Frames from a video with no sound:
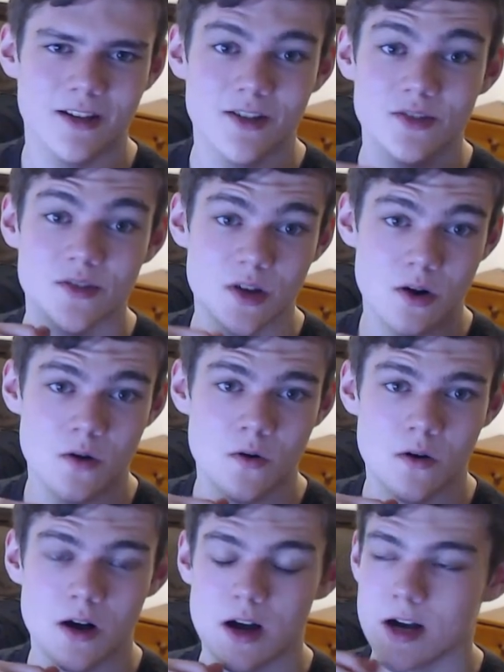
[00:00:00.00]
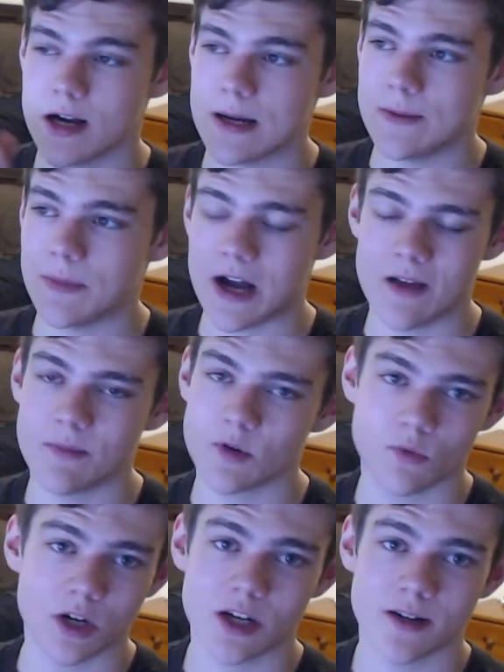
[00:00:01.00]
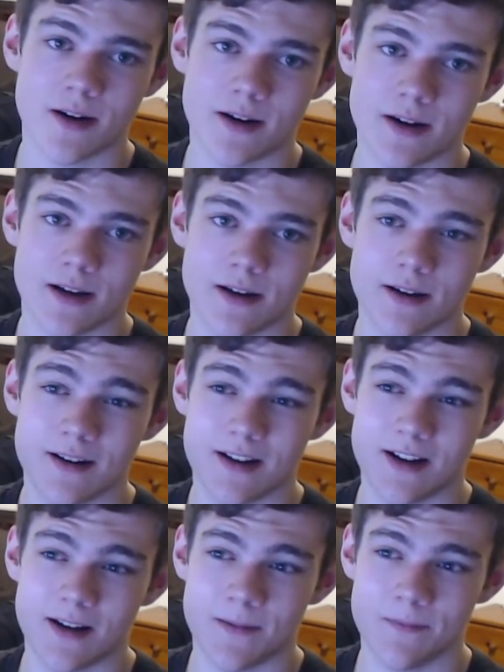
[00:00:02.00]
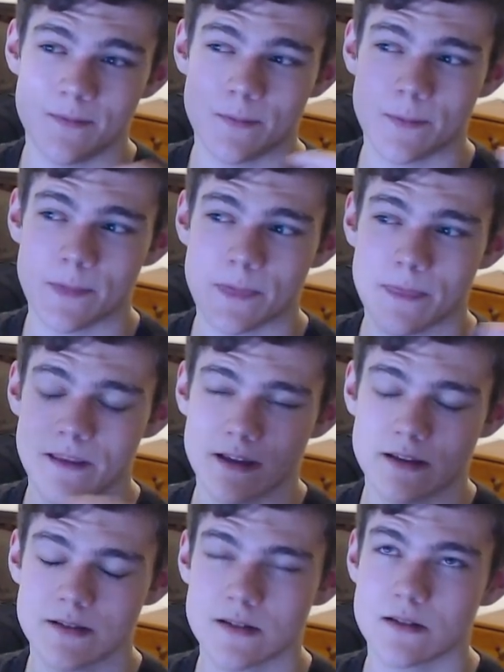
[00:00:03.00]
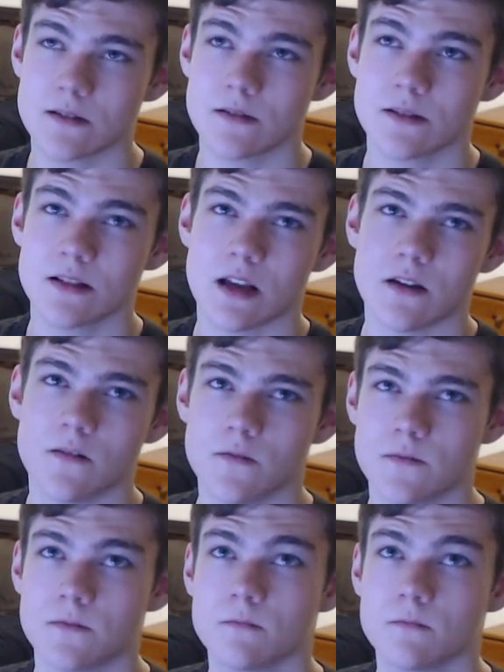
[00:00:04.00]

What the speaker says: So, I've been working on this set of